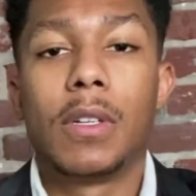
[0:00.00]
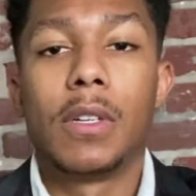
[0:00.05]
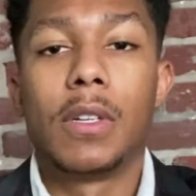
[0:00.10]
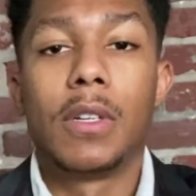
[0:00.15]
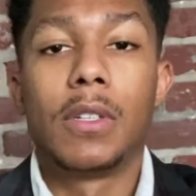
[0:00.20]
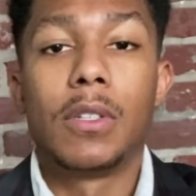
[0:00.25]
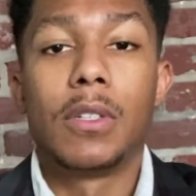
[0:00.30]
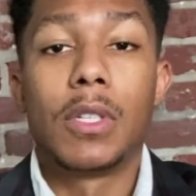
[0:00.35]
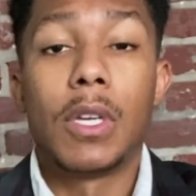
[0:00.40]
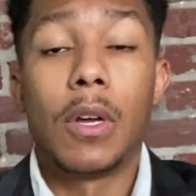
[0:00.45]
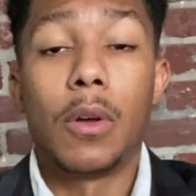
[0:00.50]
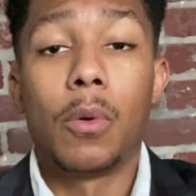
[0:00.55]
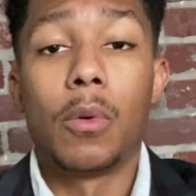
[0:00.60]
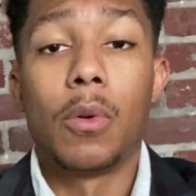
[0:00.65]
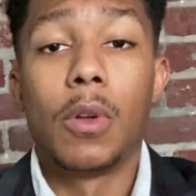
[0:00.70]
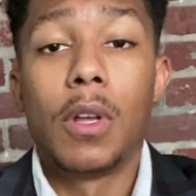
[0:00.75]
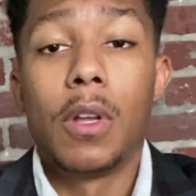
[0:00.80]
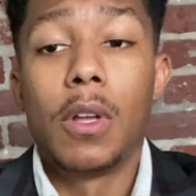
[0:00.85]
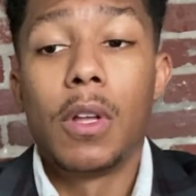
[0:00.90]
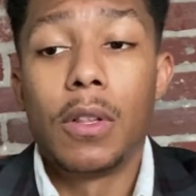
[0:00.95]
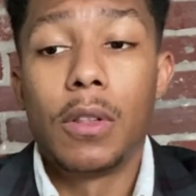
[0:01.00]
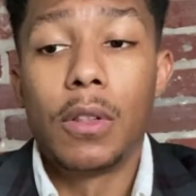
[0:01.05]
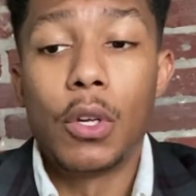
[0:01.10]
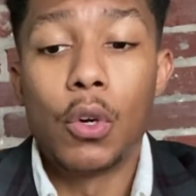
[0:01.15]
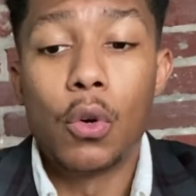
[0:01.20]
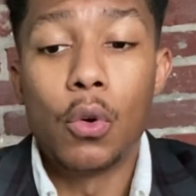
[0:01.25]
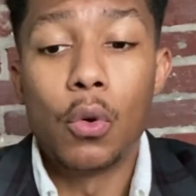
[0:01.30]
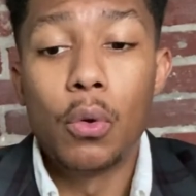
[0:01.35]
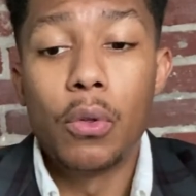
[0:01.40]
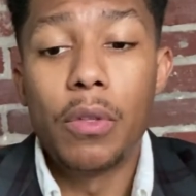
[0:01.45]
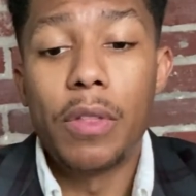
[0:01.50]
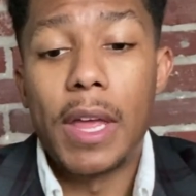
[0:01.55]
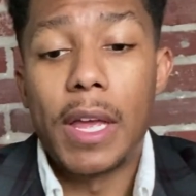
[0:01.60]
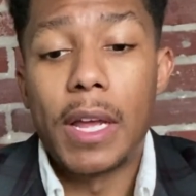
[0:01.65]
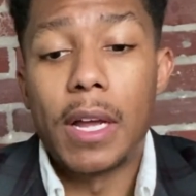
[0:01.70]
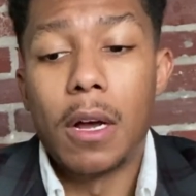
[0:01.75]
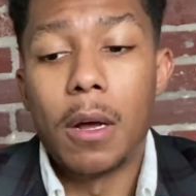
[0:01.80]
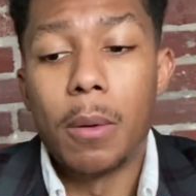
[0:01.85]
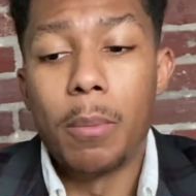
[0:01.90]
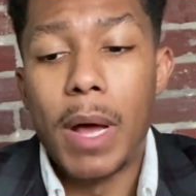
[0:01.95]
So the cool
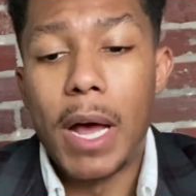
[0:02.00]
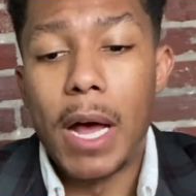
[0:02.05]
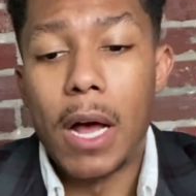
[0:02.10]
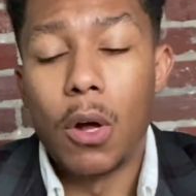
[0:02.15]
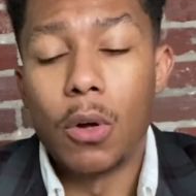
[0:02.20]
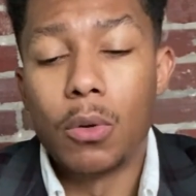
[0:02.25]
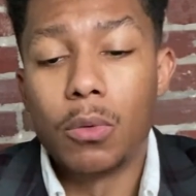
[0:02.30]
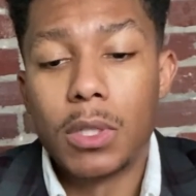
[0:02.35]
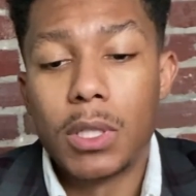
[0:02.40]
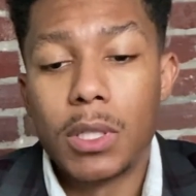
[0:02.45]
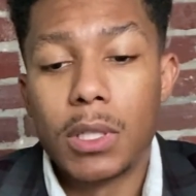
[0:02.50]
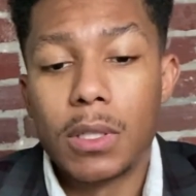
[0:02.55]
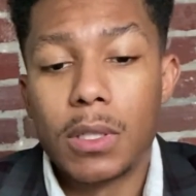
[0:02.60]
thing about